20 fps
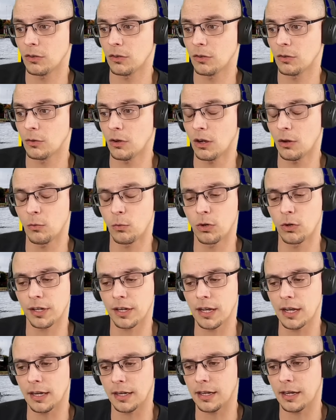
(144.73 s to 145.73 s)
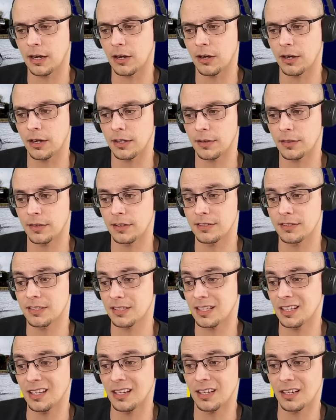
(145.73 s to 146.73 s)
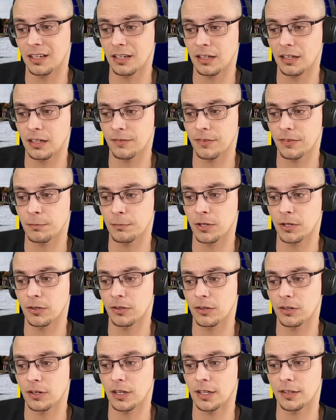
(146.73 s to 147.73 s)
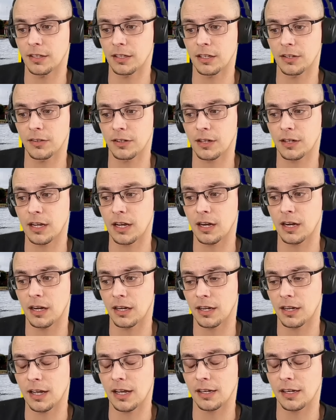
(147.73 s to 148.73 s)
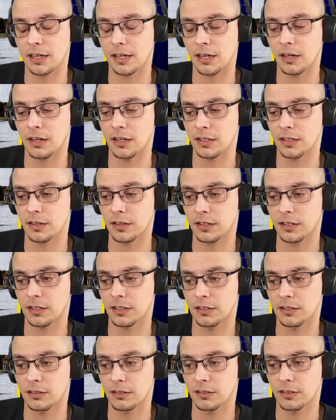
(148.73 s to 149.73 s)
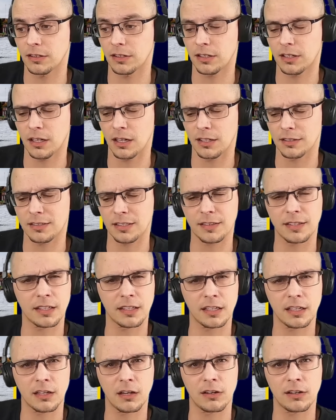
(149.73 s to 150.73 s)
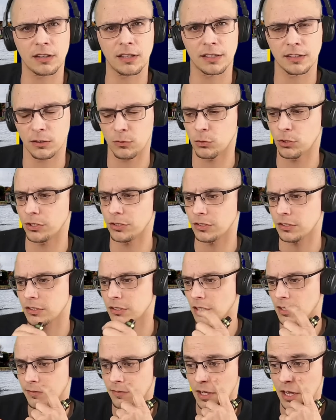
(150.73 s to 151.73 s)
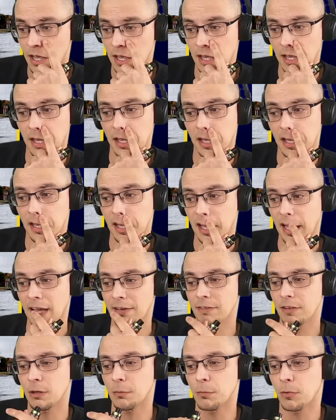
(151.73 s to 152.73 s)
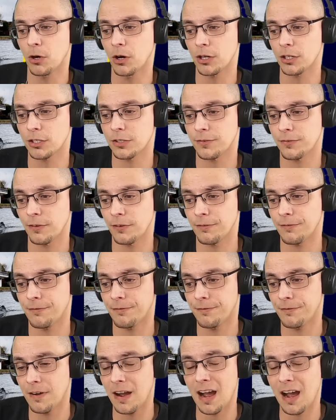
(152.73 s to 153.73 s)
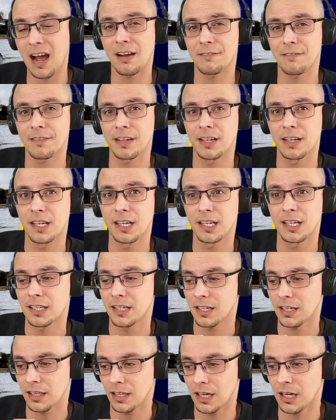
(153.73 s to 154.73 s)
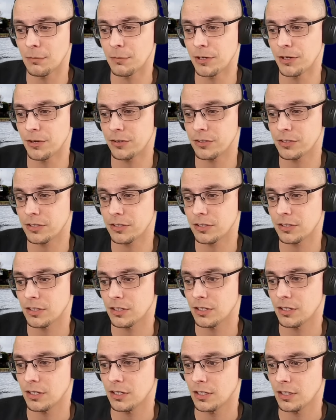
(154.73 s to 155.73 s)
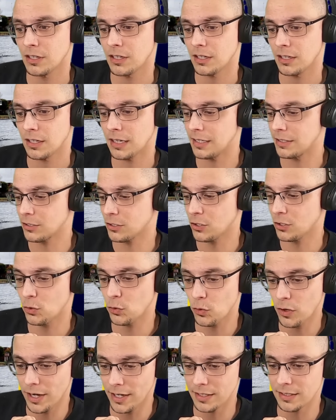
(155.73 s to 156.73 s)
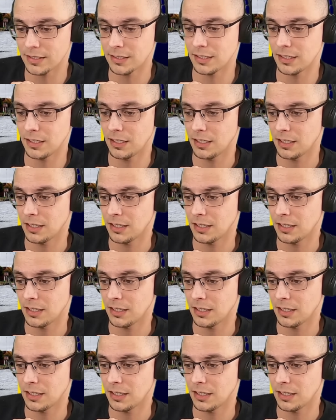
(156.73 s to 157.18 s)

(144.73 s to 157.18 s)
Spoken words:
one guy carrying the skin of the boat and the other guy carrying the guts, I think he called it, like the wood and stuff, having to march for 5 kilometers. It's crazy.